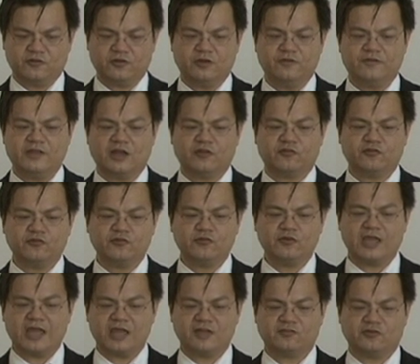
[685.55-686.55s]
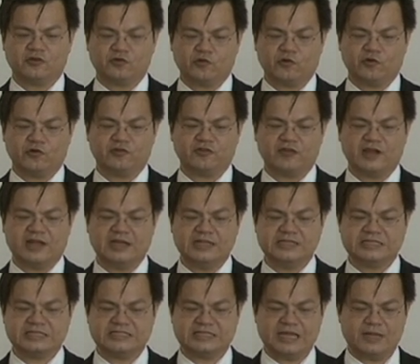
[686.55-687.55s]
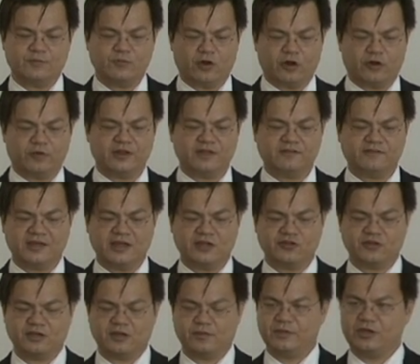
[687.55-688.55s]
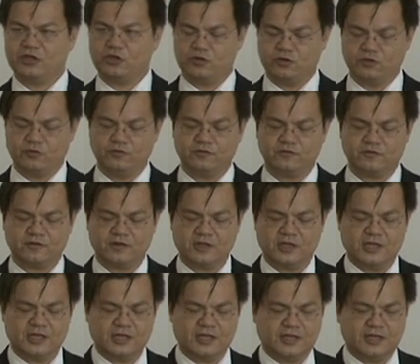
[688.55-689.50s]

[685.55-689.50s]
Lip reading: So if there are 2 gates or doors that are in the same orientation that have been used,